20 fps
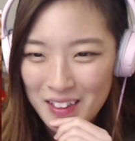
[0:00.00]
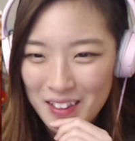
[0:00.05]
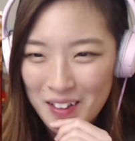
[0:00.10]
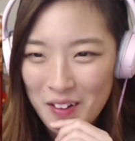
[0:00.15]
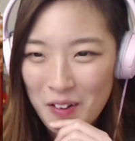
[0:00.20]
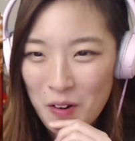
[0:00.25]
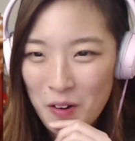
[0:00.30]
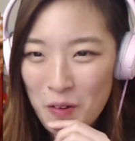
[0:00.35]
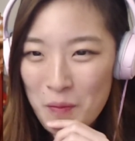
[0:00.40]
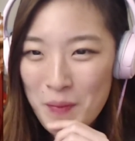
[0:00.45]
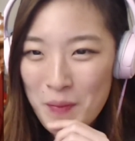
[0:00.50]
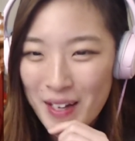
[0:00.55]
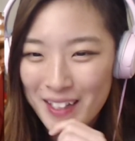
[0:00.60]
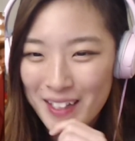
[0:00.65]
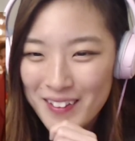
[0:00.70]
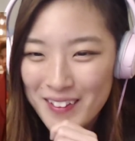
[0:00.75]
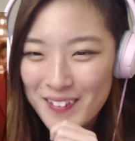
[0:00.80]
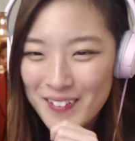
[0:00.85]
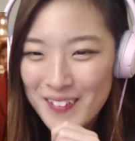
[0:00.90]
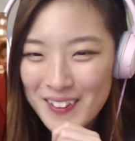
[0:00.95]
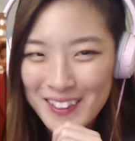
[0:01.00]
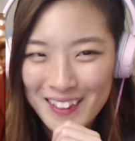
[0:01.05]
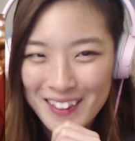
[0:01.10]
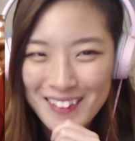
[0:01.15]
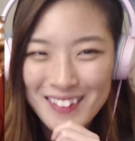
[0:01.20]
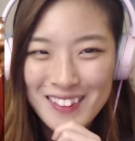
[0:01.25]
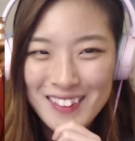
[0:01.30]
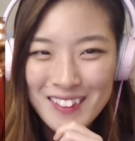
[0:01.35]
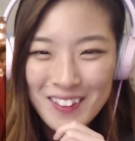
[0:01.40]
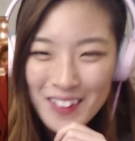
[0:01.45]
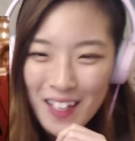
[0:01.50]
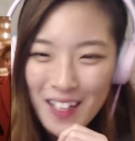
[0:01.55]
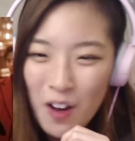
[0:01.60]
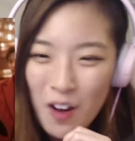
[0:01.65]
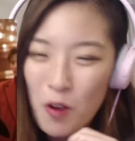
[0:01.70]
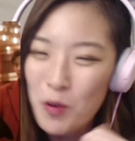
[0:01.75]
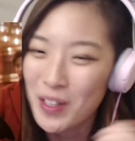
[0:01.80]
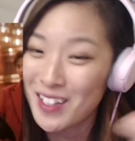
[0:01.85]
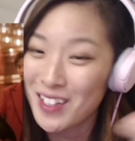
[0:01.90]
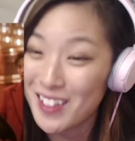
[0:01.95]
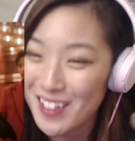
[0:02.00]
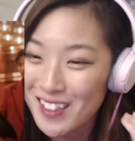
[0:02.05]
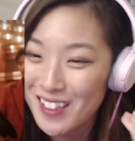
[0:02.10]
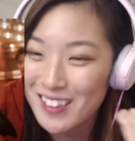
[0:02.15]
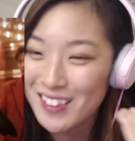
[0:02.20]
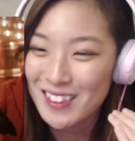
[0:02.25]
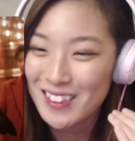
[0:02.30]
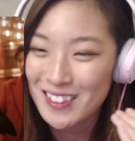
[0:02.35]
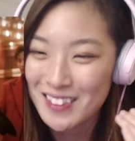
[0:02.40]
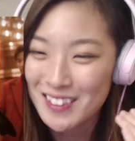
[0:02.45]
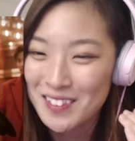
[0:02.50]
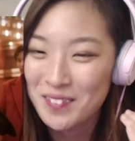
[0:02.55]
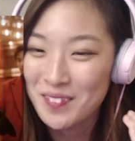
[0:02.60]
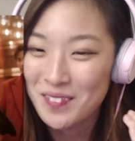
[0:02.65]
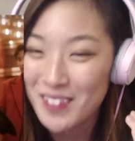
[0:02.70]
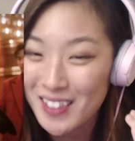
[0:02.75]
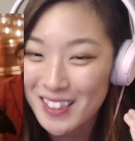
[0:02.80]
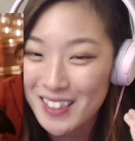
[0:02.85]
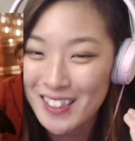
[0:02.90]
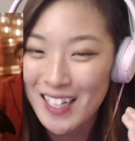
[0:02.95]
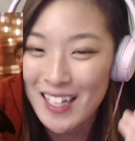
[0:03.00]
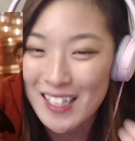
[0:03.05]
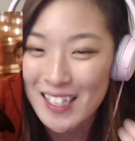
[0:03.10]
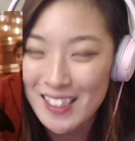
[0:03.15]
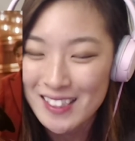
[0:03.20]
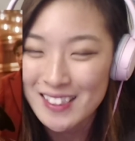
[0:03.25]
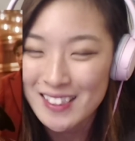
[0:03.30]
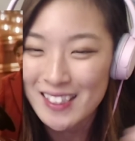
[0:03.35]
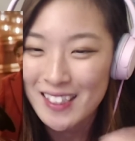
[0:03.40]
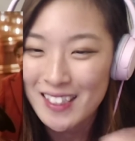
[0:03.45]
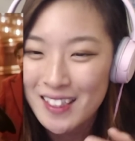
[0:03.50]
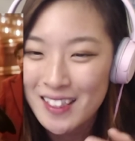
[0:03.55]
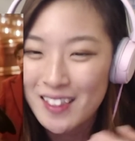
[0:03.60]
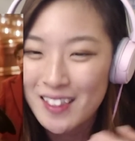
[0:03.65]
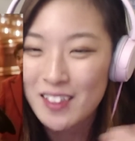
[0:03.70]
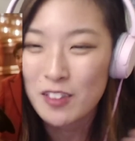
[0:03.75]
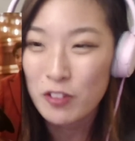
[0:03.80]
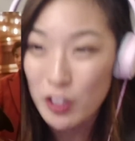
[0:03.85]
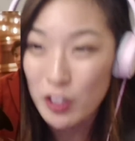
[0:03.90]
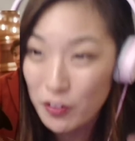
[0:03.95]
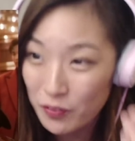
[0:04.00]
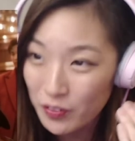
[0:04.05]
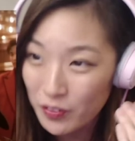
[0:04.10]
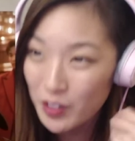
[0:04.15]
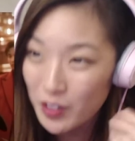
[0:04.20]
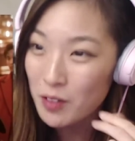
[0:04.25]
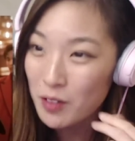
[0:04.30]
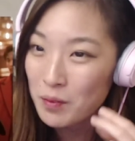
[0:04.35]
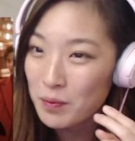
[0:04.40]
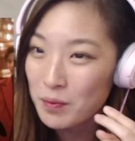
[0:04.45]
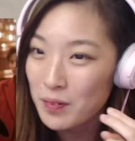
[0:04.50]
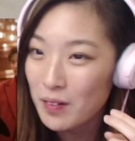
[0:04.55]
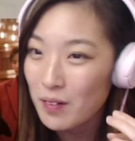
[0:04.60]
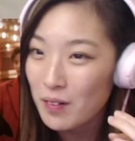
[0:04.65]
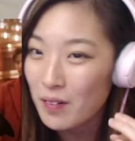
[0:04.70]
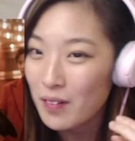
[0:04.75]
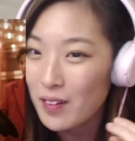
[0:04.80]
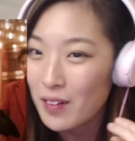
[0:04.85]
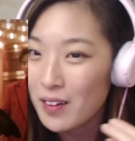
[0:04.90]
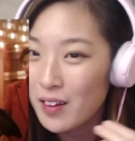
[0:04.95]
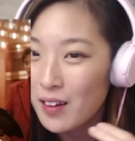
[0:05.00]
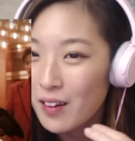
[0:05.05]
Oh my goodness. Look at, oh, he is the one that is in the convertible.